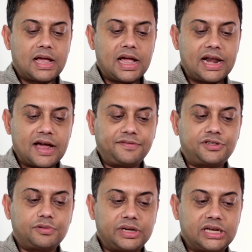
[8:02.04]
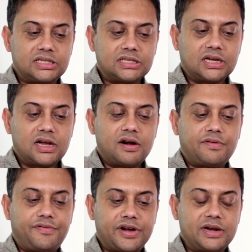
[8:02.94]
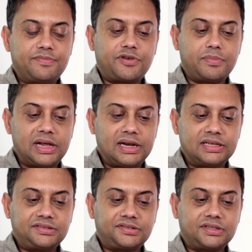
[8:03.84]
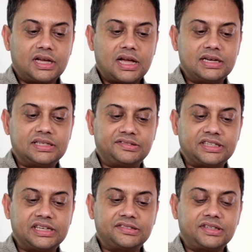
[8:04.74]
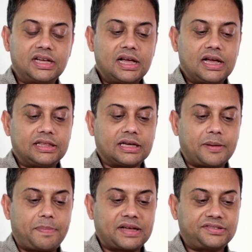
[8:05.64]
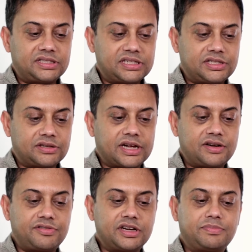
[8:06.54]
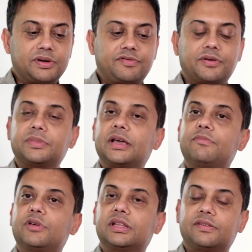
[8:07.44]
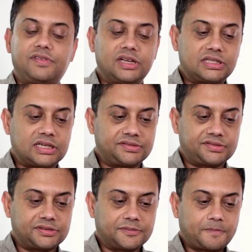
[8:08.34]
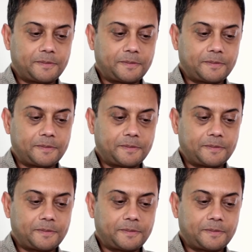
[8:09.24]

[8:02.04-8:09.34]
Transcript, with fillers: enough to eat, freedom from illness and disease, and the capacity to get treatment from them when they afflict us.